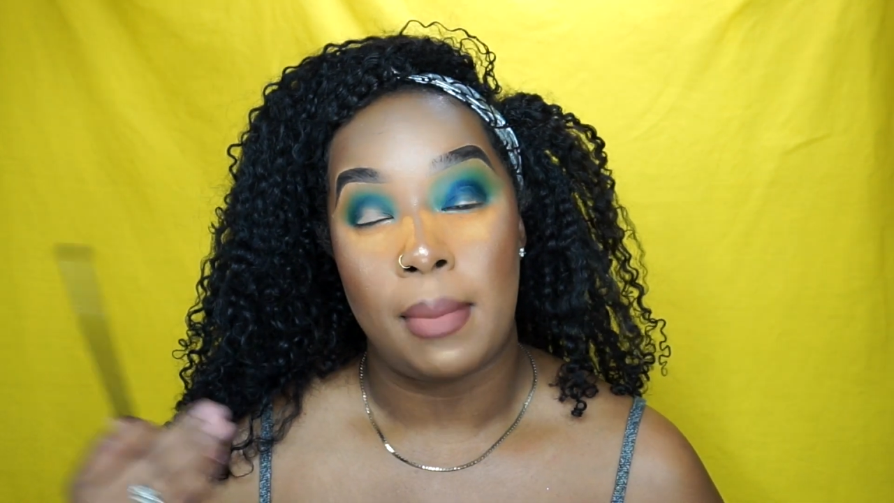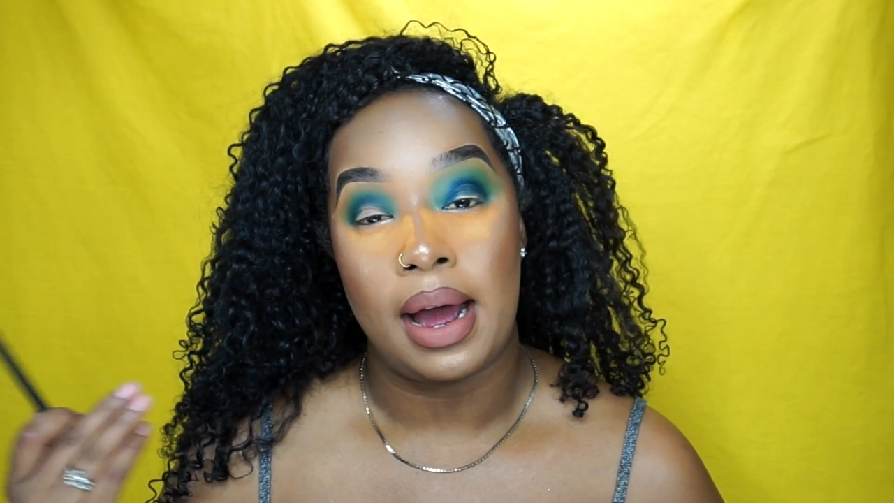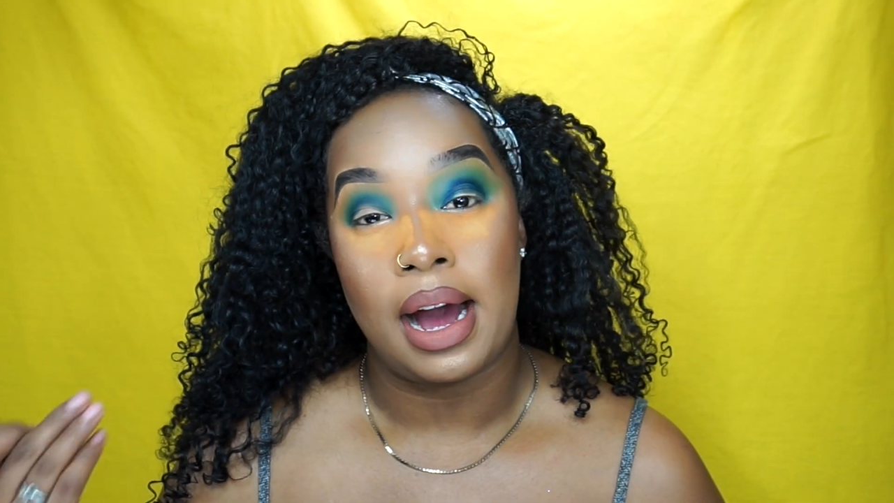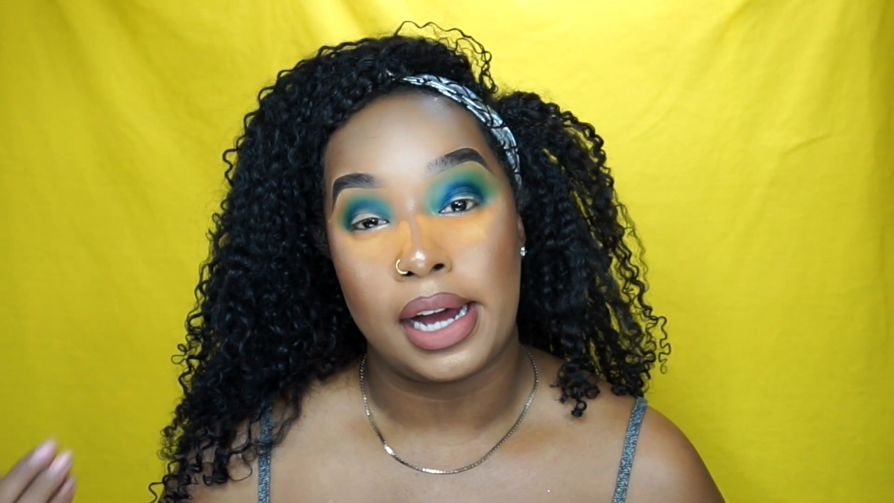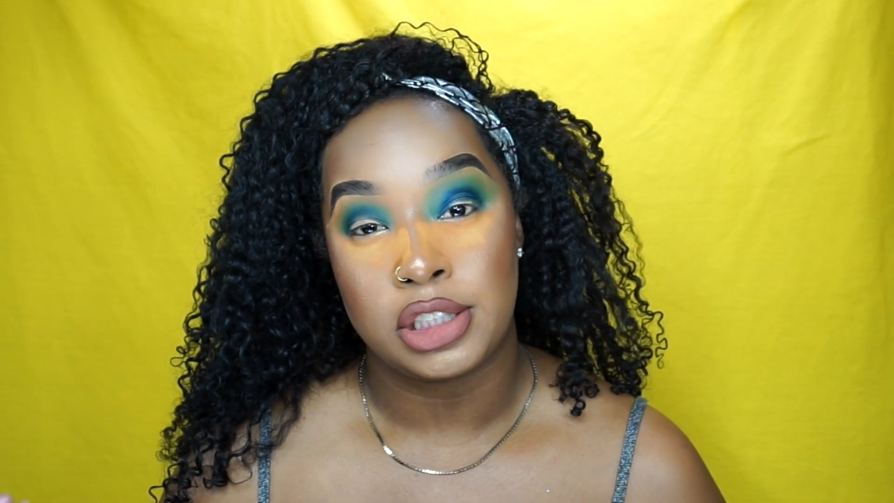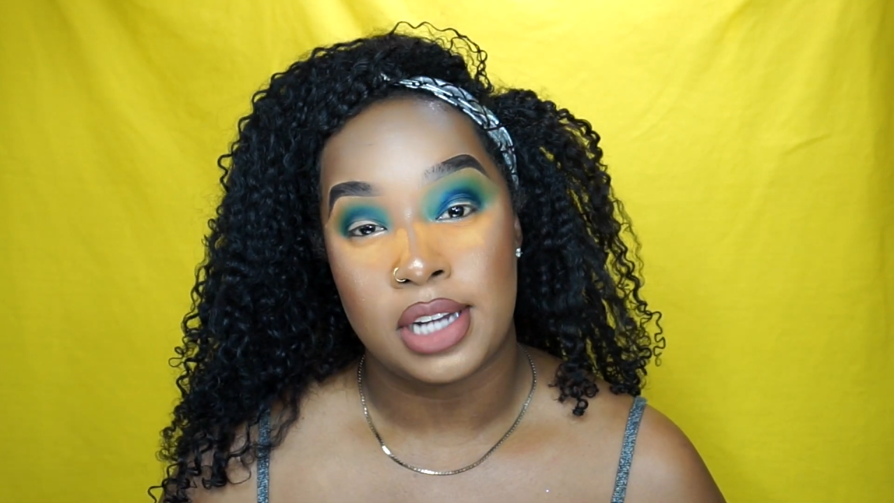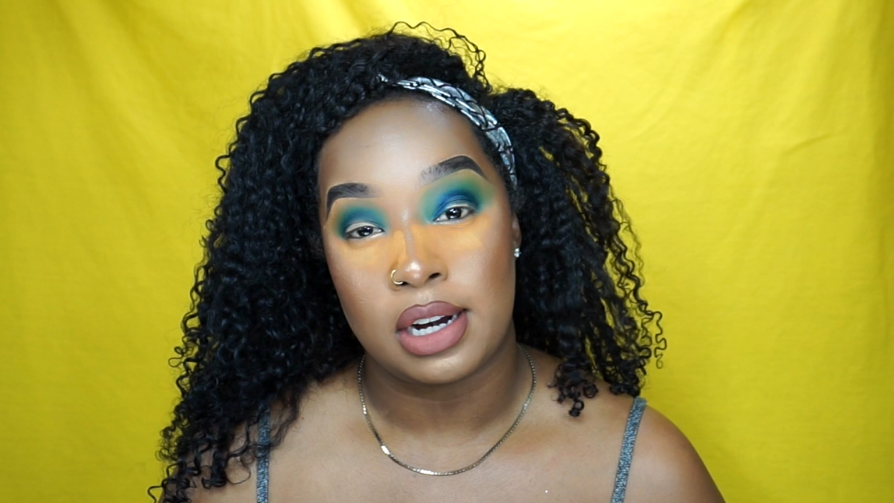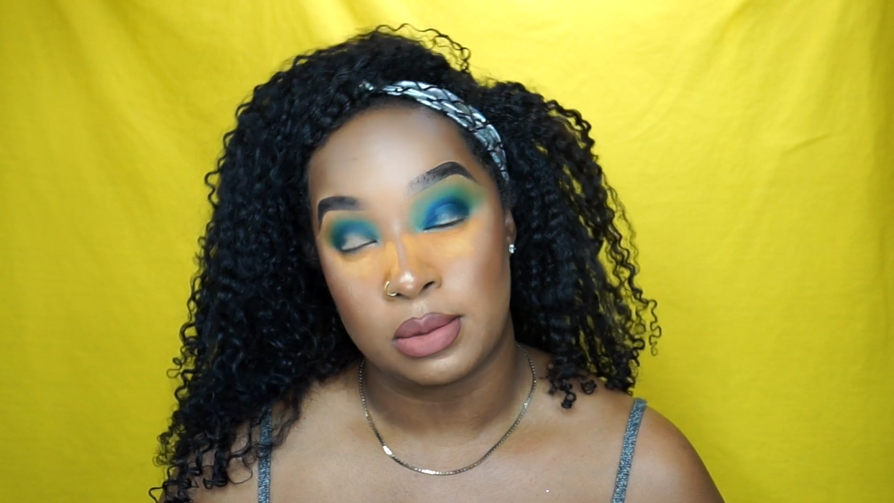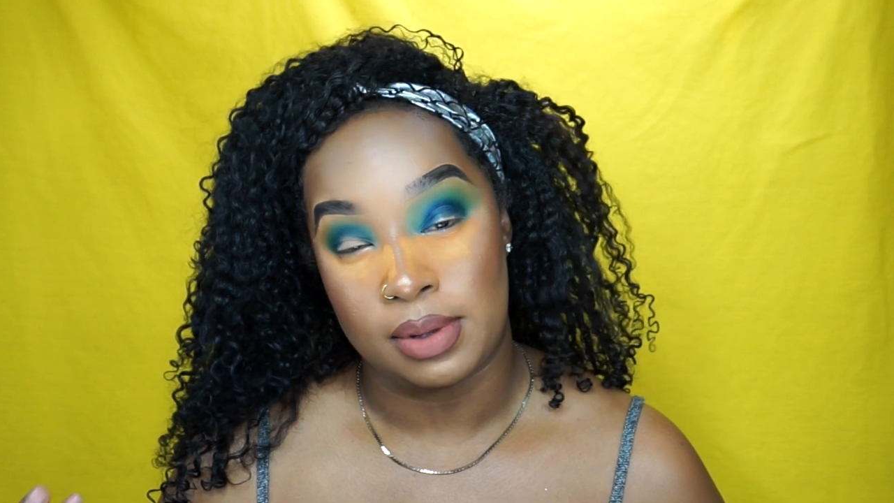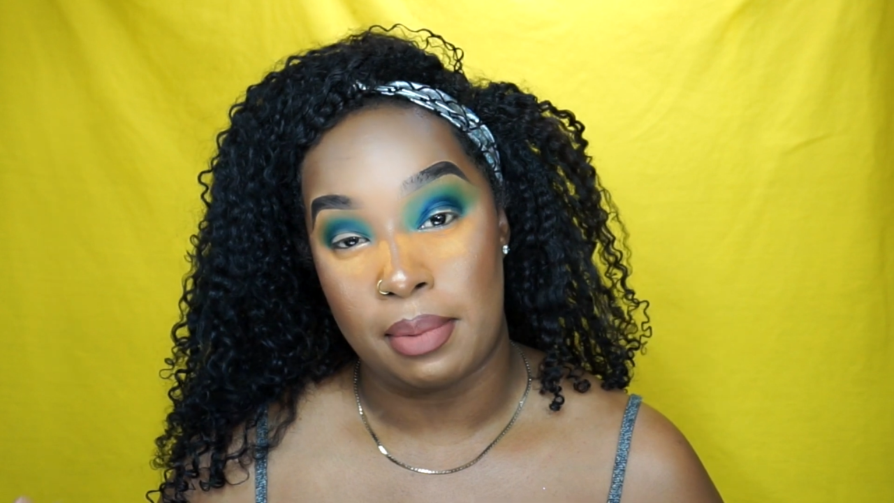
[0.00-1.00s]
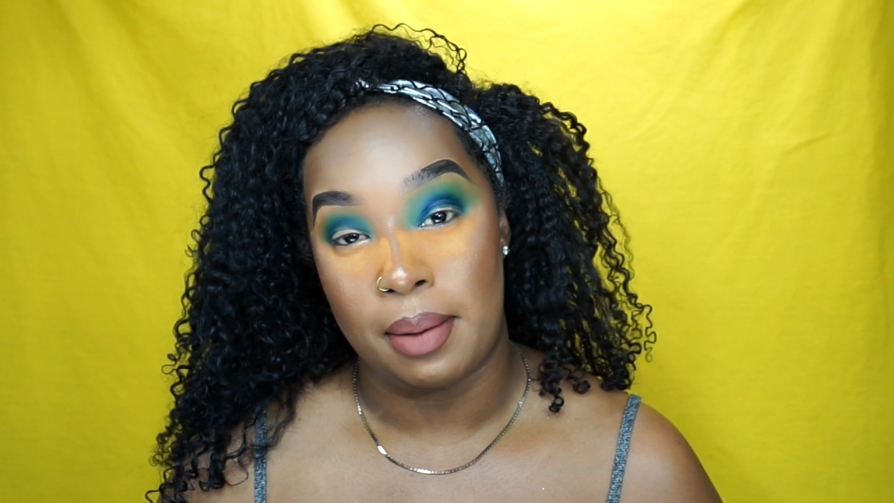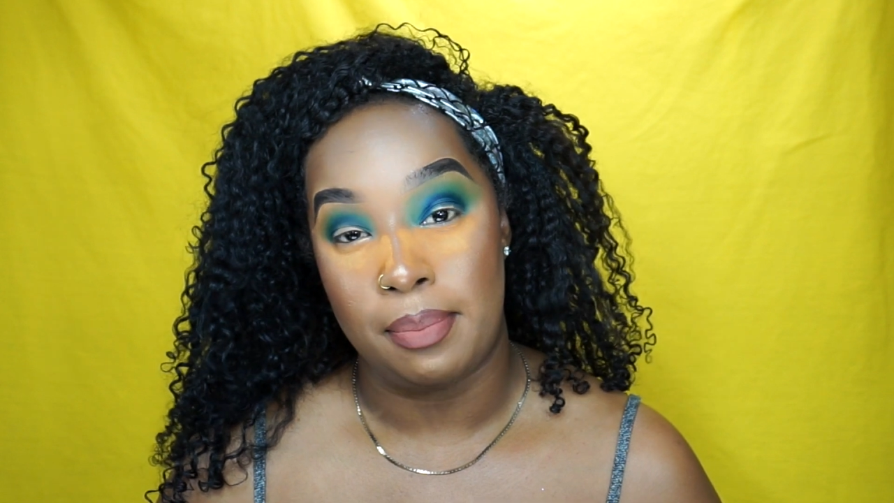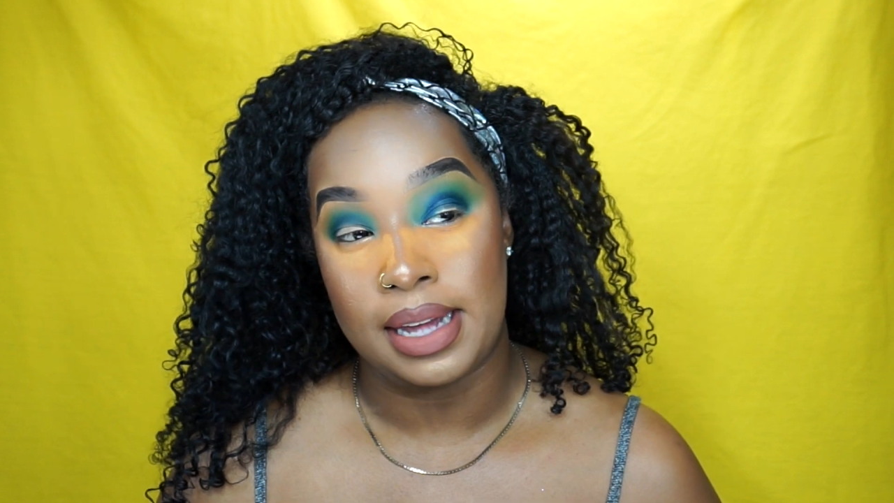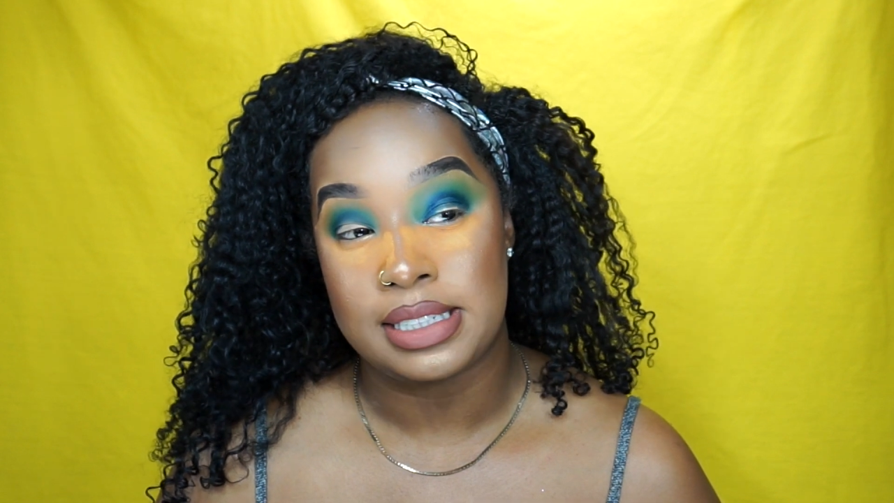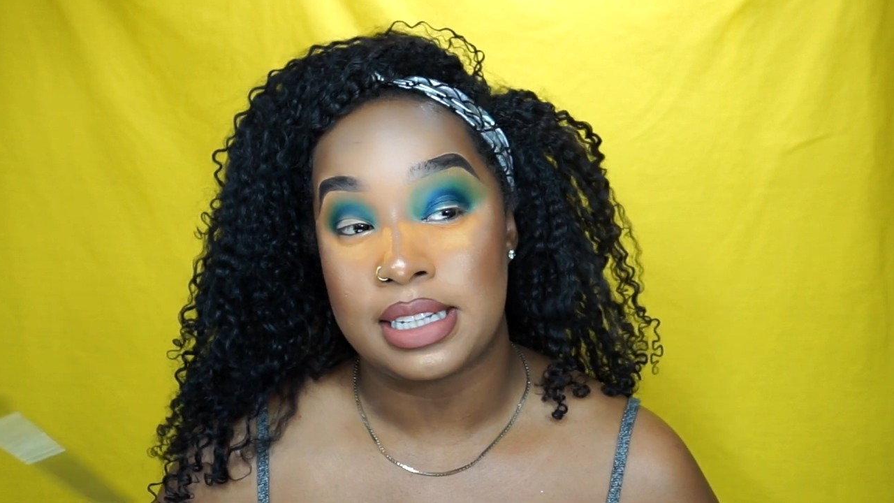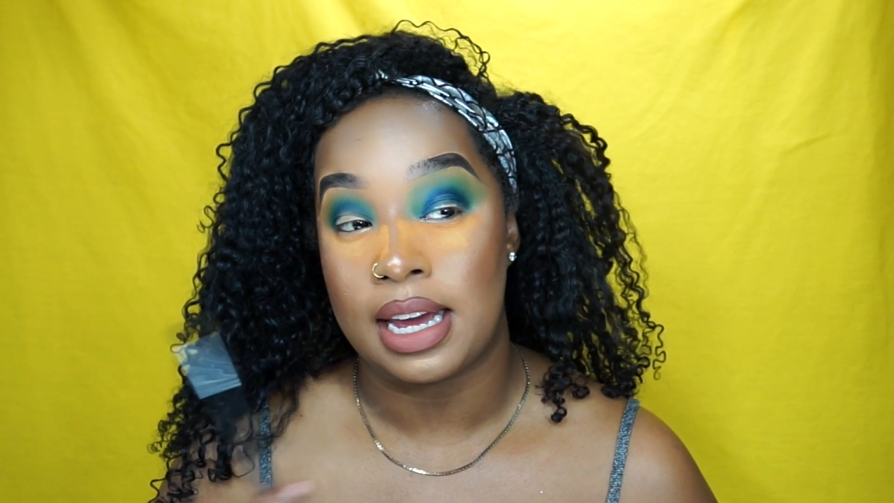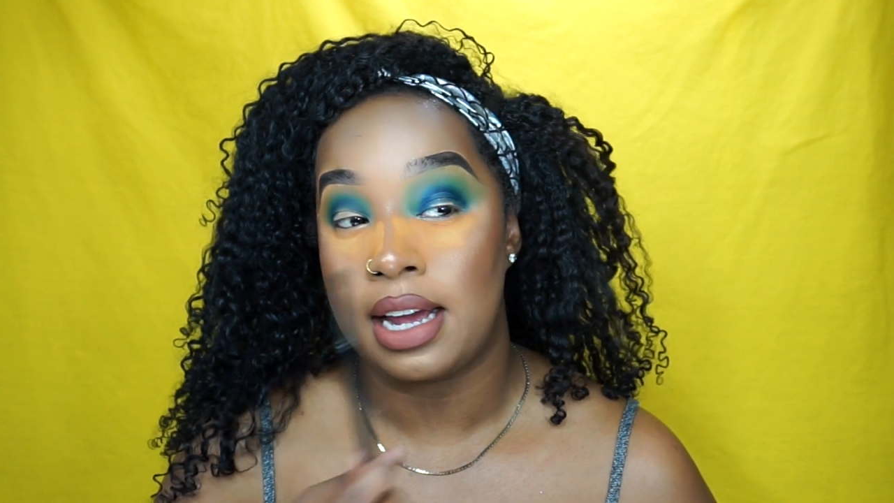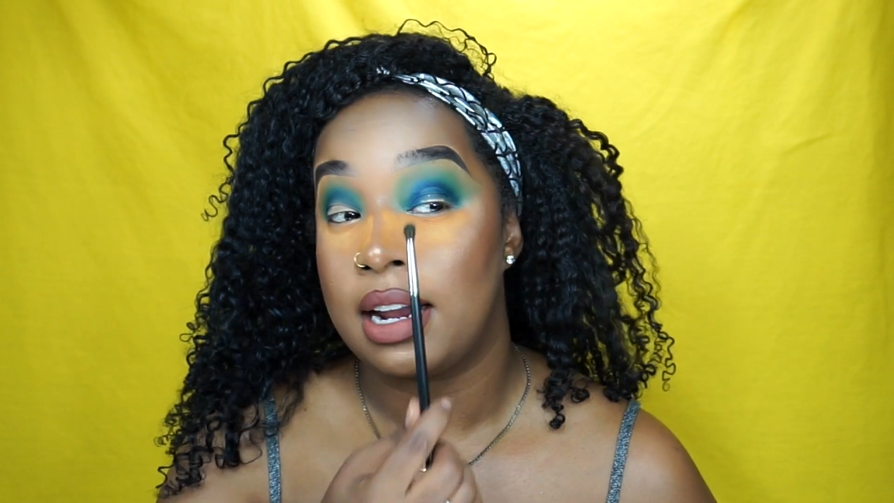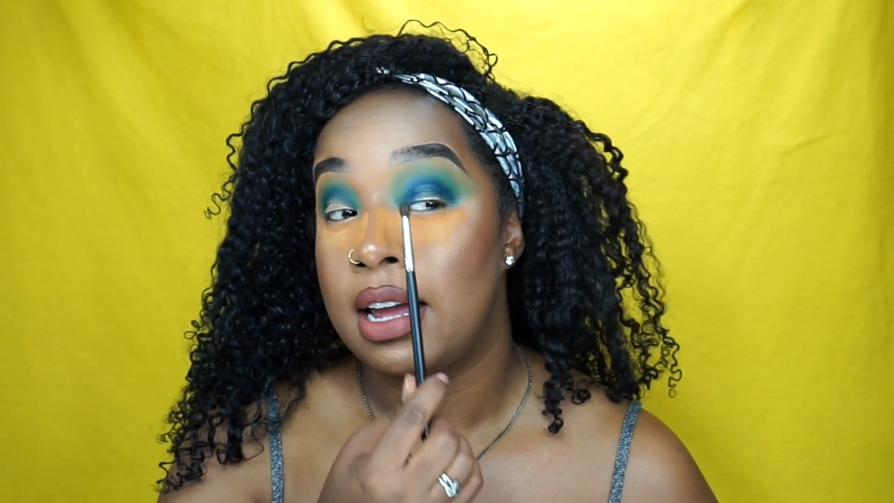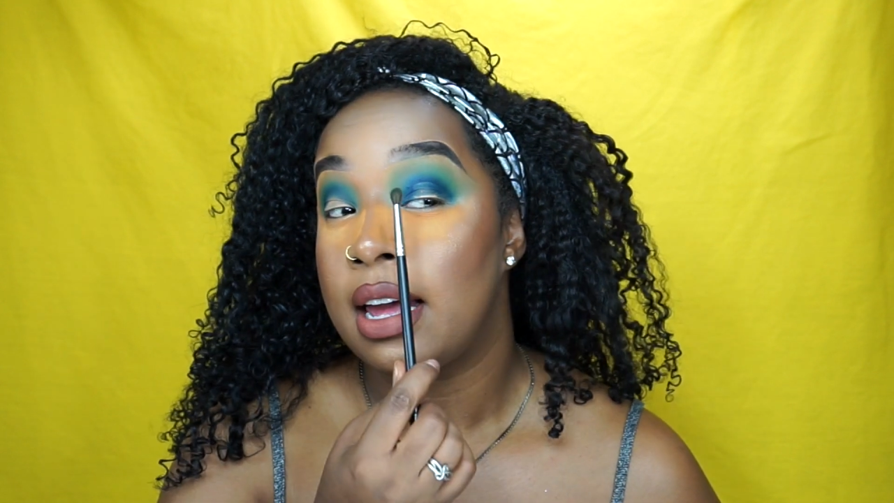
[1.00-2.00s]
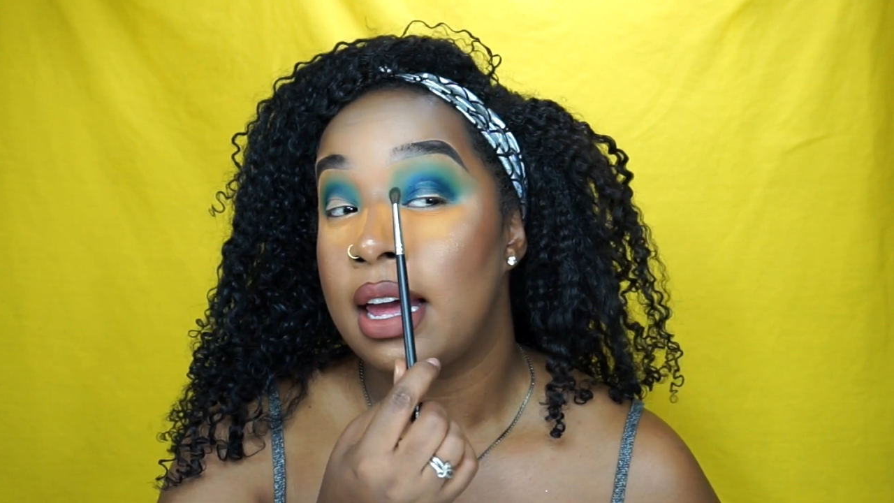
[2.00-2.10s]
my eyeshadows without my base set,